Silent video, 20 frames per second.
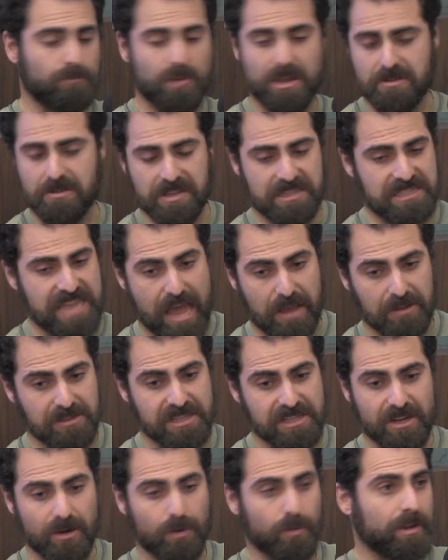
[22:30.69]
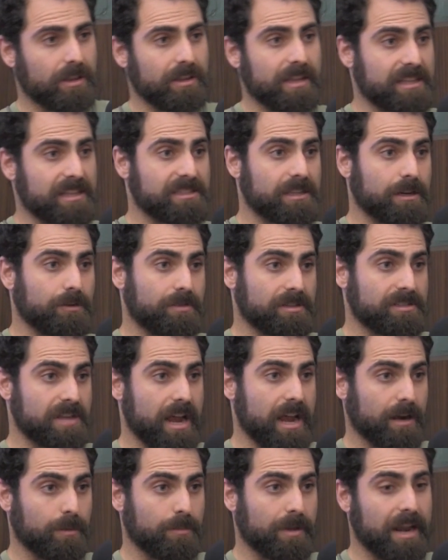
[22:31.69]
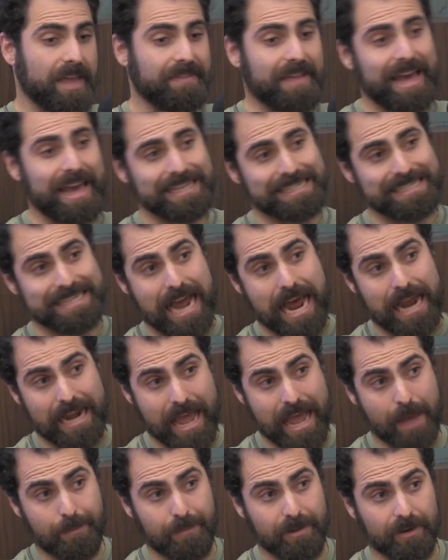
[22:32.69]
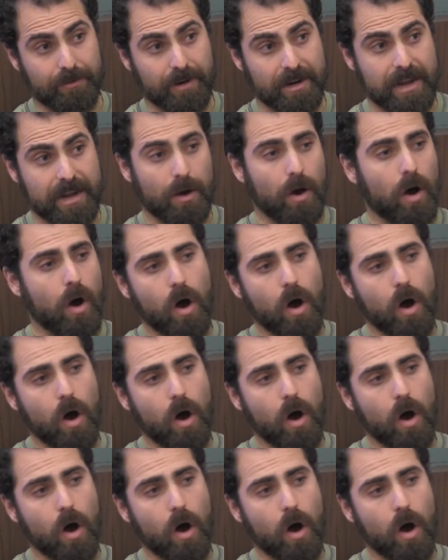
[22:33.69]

whether it's housing or whether that's their retirement. And that is not happening right now.